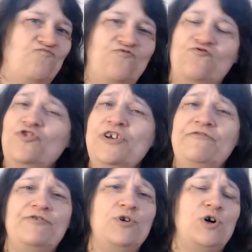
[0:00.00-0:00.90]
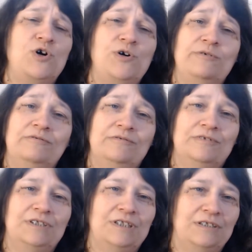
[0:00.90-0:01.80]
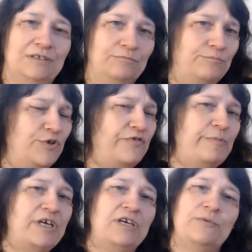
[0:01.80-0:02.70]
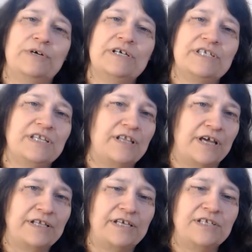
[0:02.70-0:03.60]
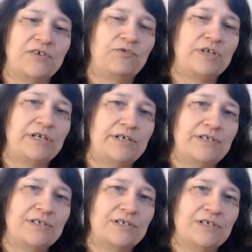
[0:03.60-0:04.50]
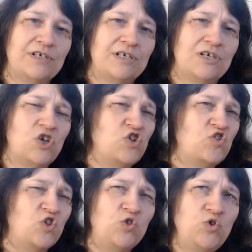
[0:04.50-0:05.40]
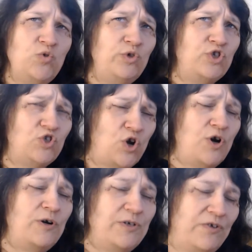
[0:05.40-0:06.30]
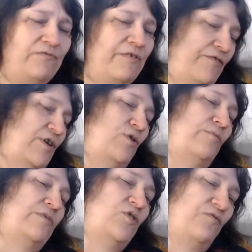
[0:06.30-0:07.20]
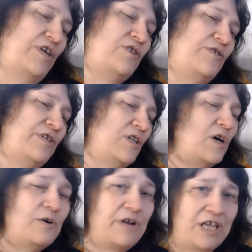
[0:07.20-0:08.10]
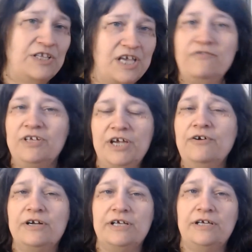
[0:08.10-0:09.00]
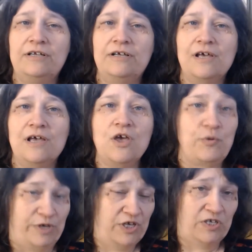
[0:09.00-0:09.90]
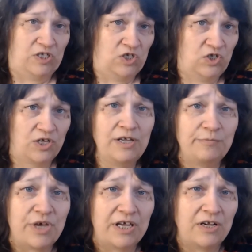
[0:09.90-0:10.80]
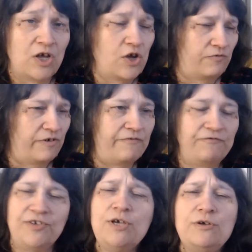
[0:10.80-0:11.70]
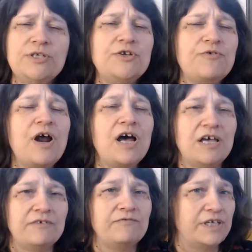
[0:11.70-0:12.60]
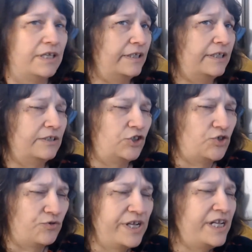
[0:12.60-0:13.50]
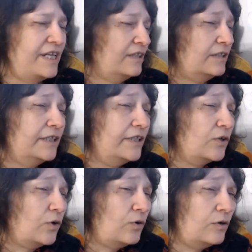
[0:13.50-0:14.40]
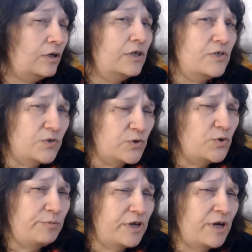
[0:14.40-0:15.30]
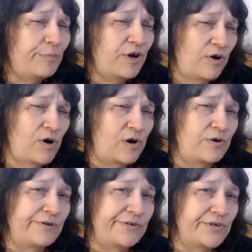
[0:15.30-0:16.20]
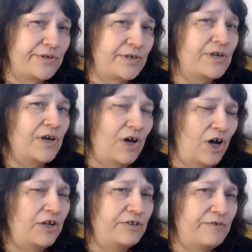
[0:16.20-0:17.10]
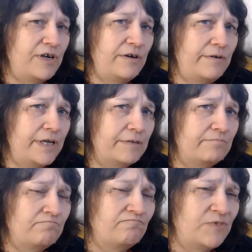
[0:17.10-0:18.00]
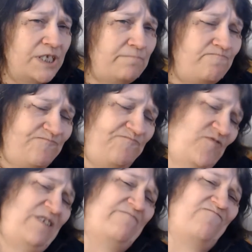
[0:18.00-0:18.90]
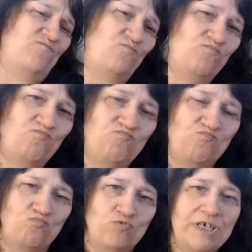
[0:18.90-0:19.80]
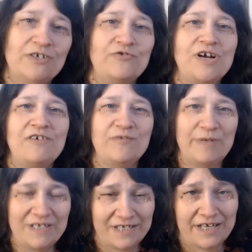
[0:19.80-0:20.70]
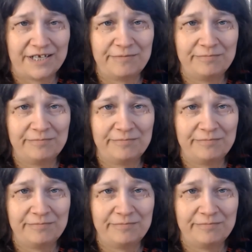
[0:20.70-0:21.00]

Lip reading: free-for-all movie making was in the 1970s, the two stars of the film, Sylvester Stallone and David Carradine, because the stuntmen refused to drive the street illegal, souped-up cars on the road, said, we'll drive them instead.